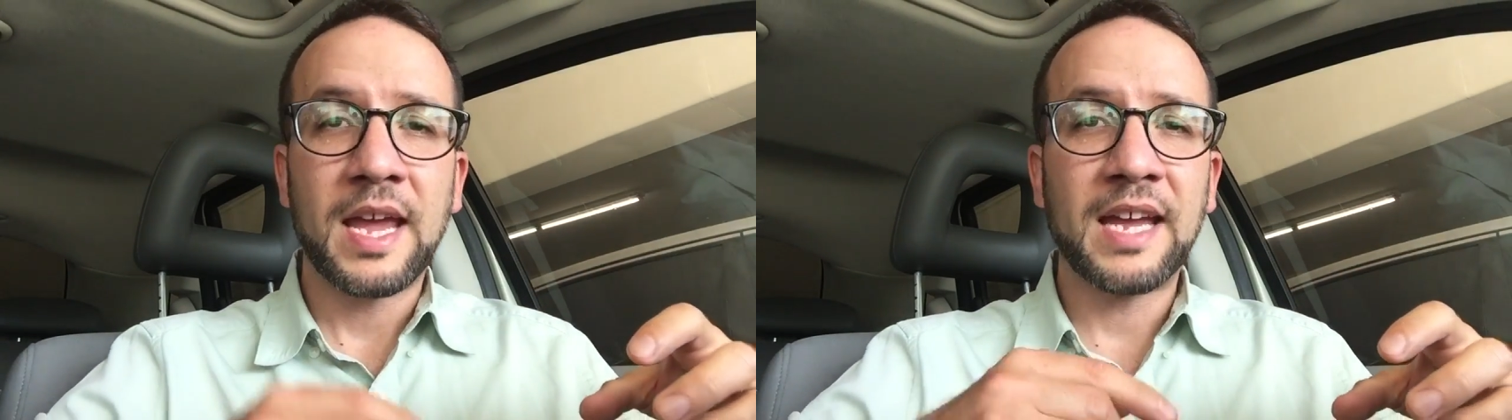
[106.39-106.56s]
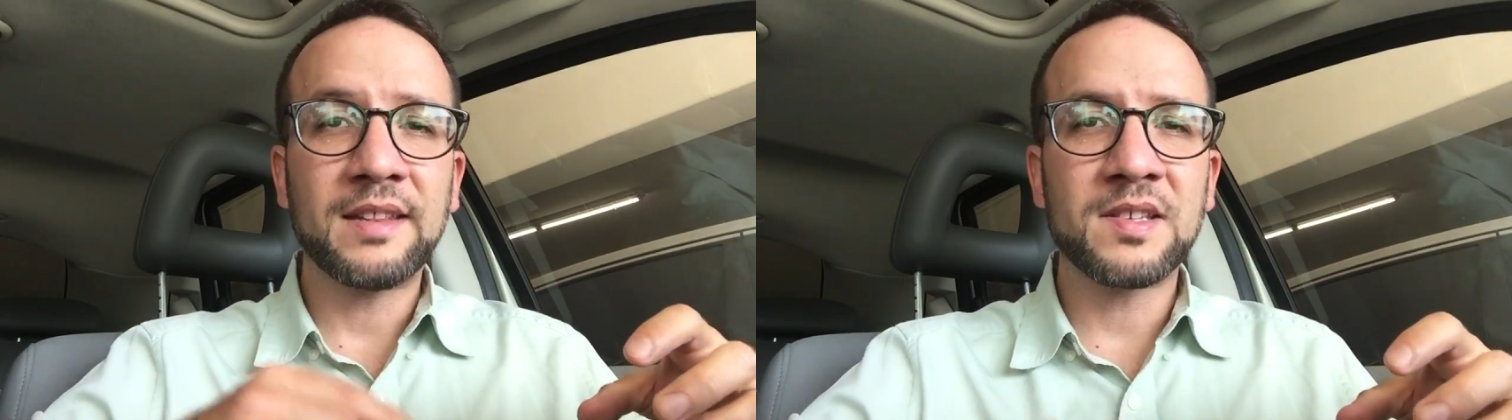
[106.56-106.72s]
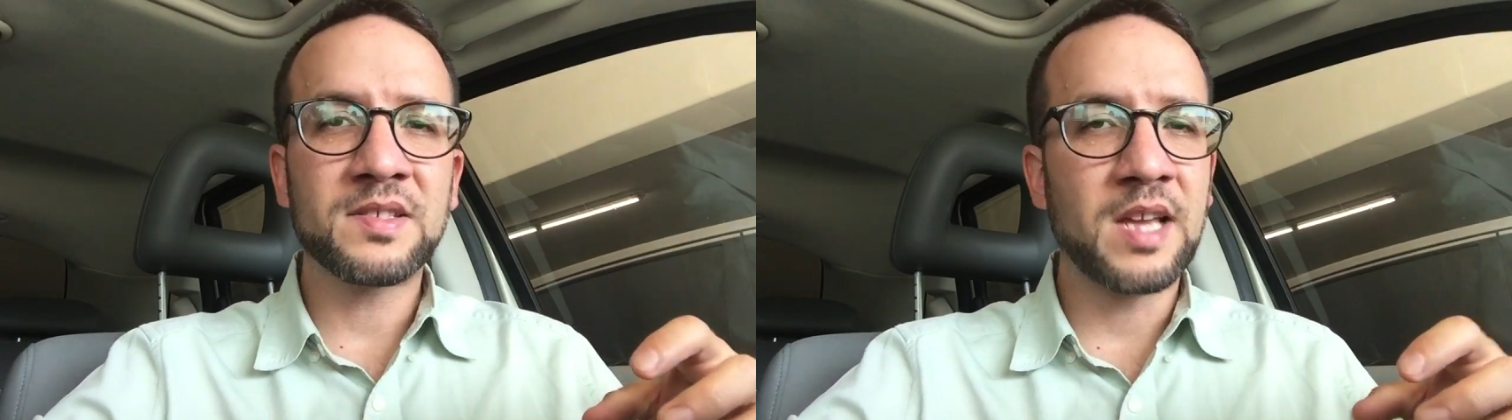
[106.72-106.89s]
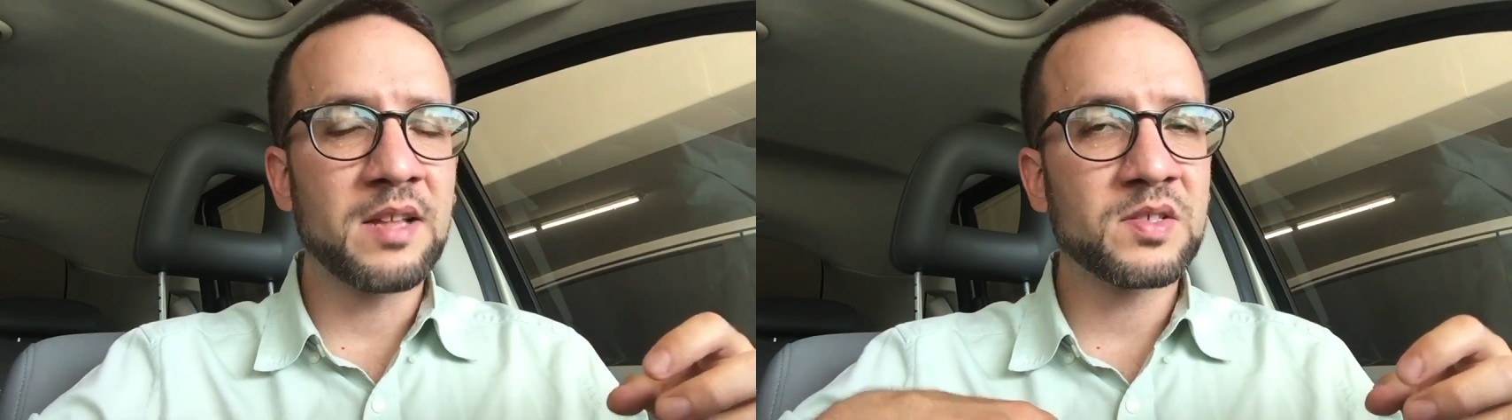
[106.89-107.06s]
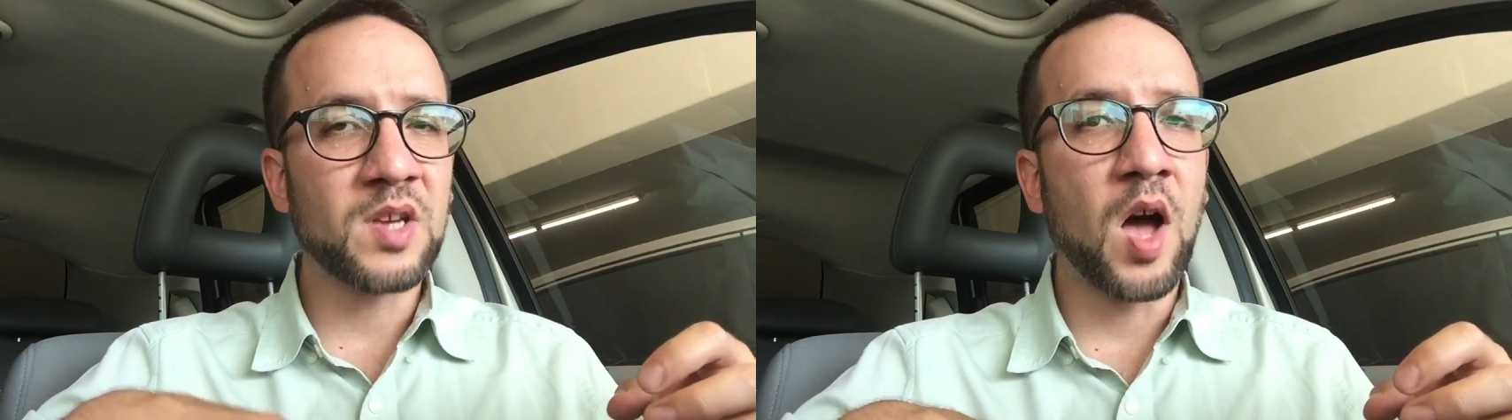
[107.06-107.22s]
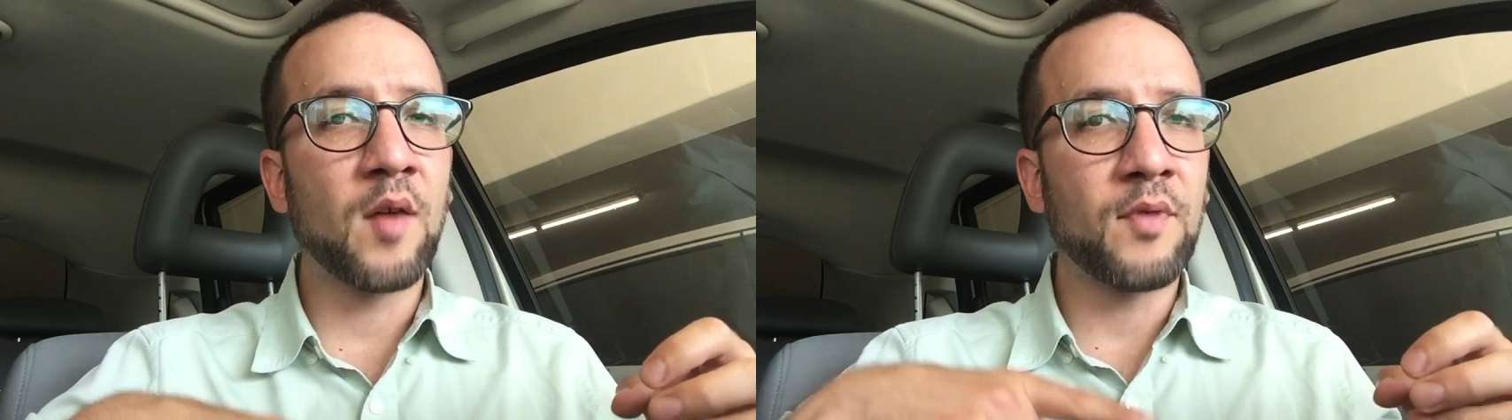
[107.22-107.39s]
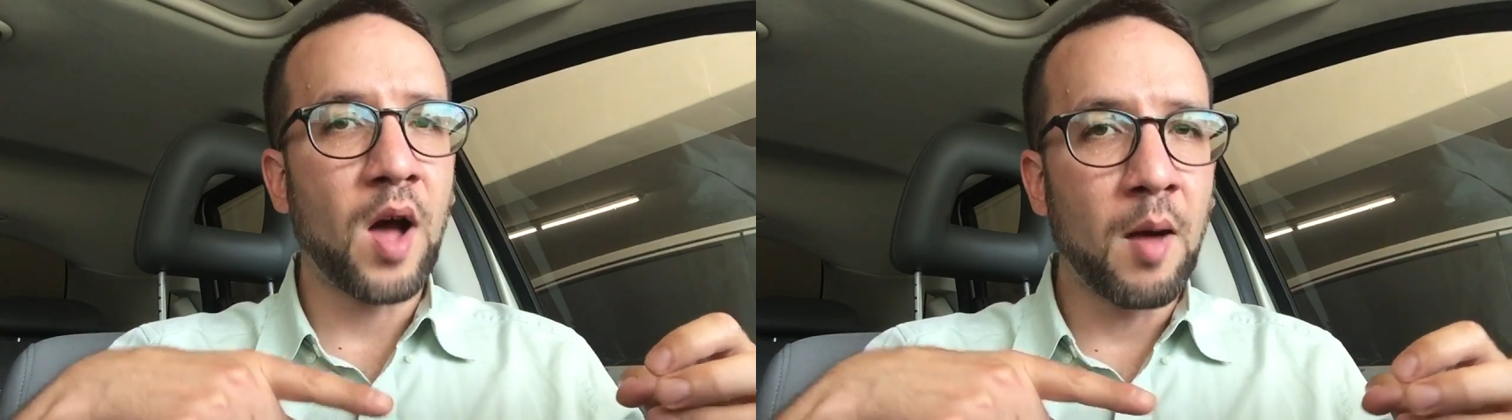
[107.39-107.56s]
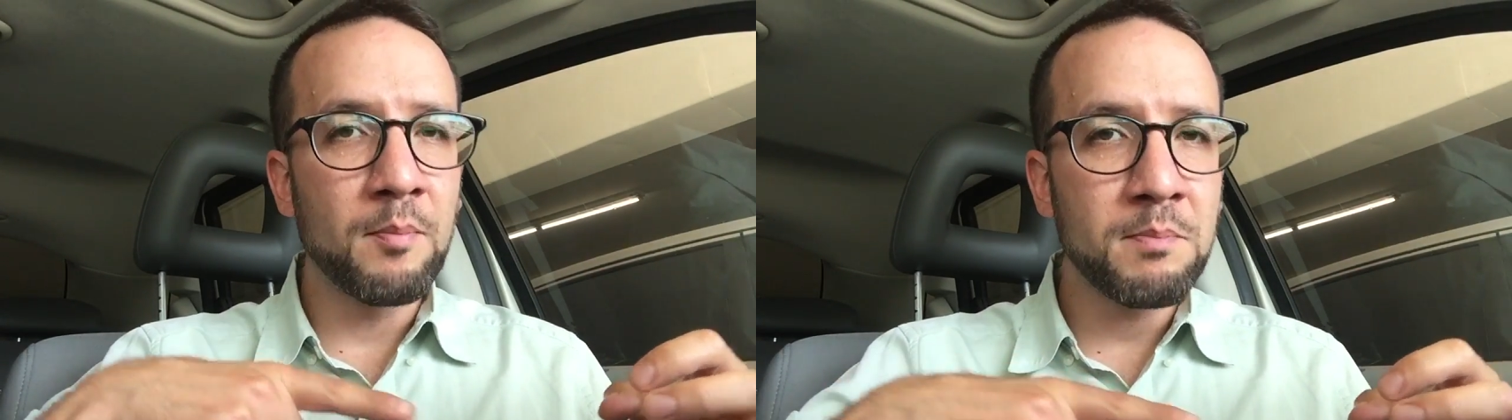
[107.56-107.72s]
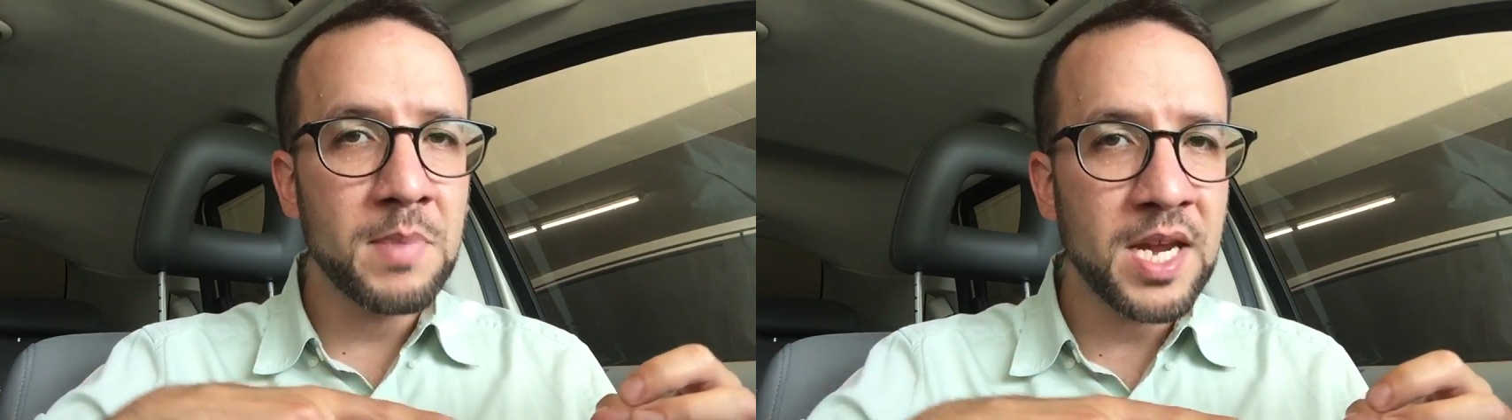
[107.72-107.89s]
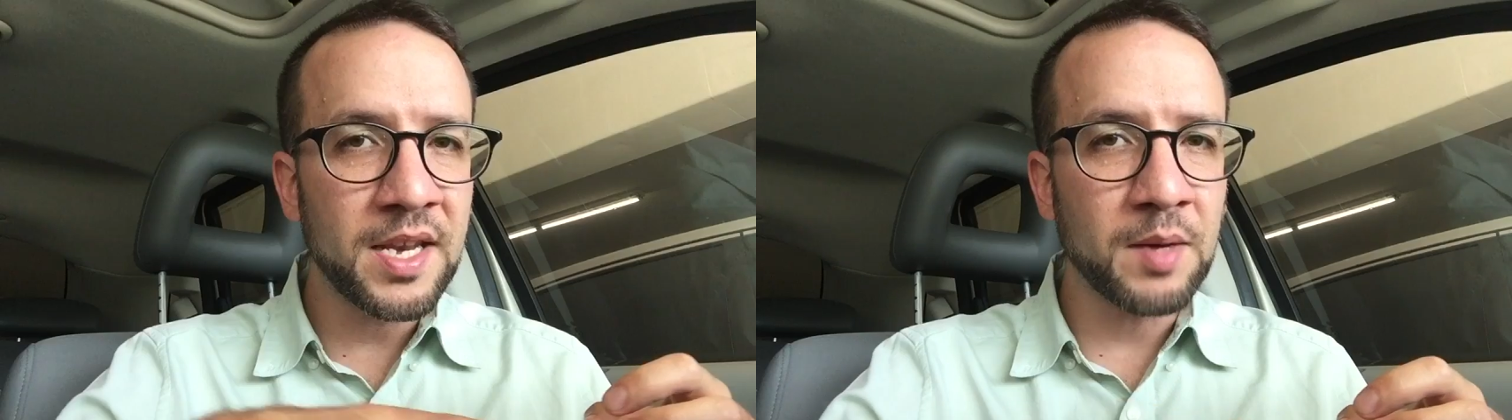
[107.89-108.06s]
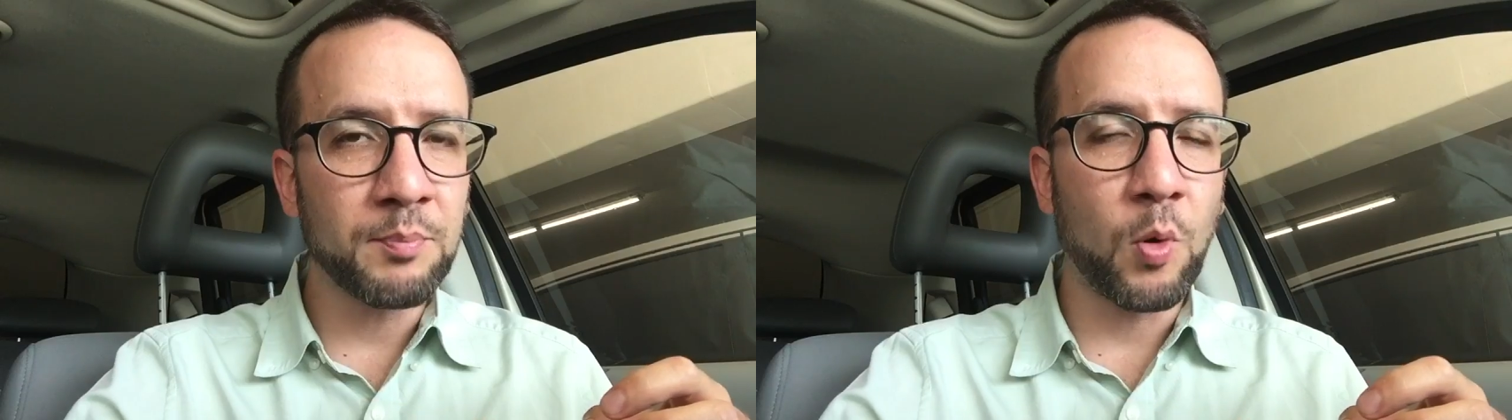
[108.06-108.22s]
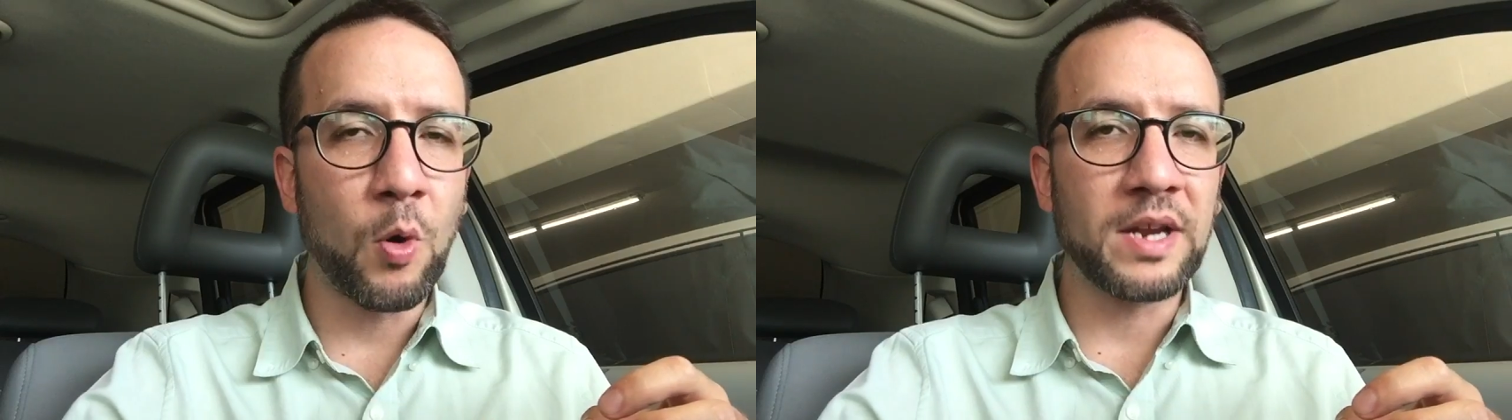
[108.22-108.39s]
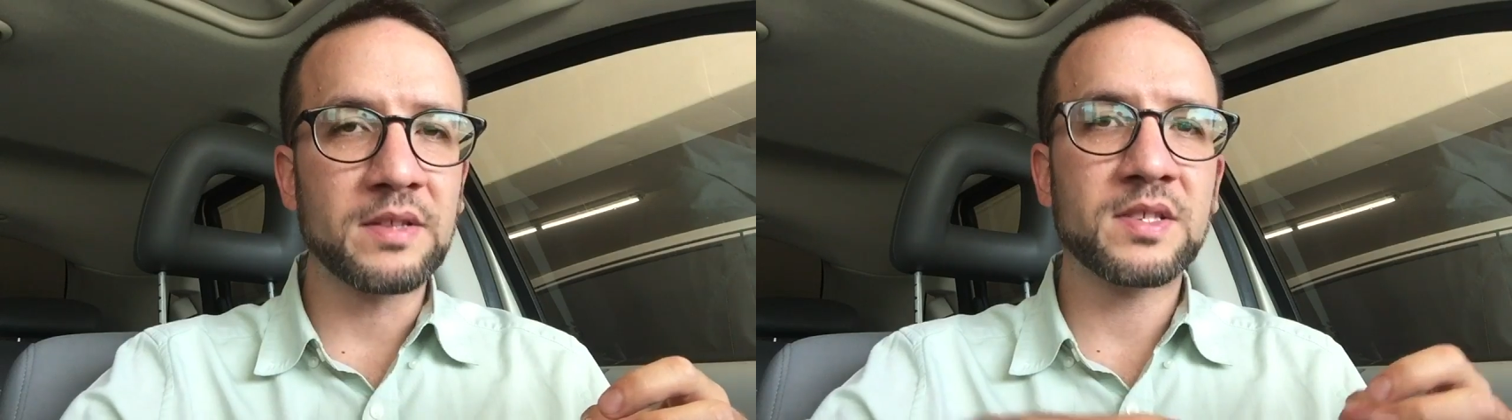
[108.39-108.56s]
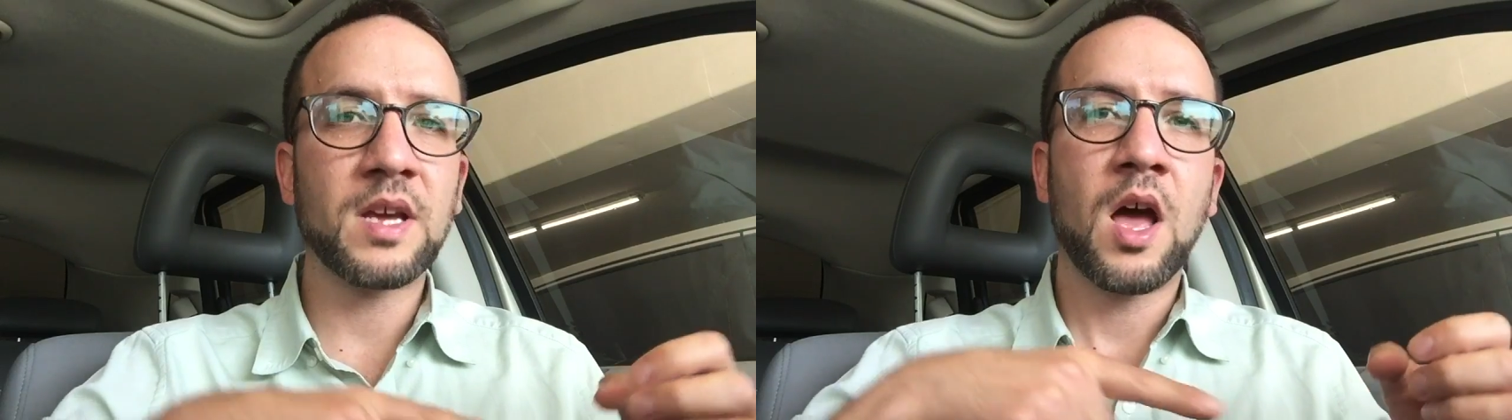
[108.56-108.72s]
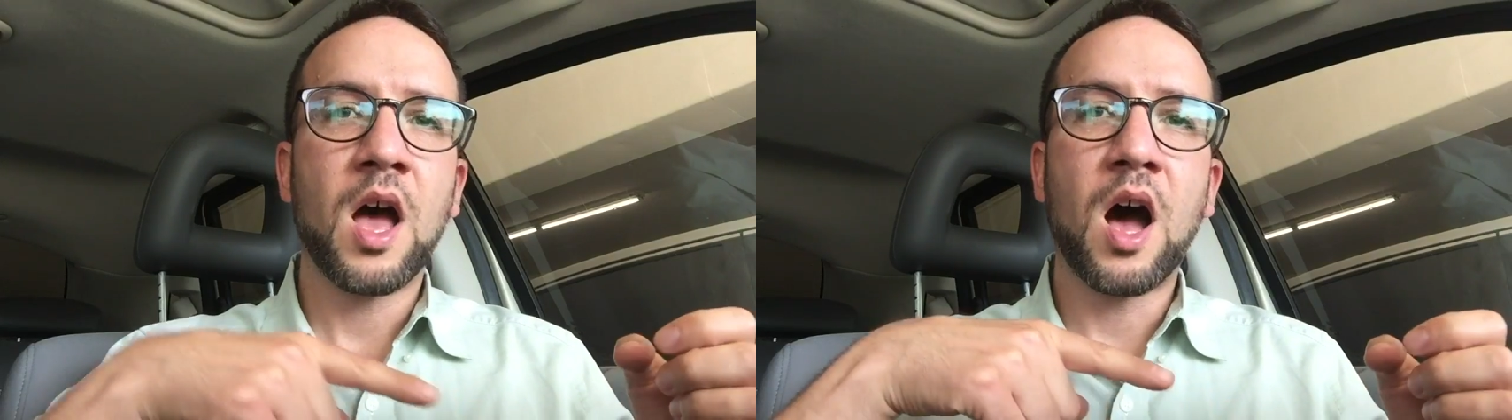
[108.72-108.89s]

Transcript: in the sense of a meeting point,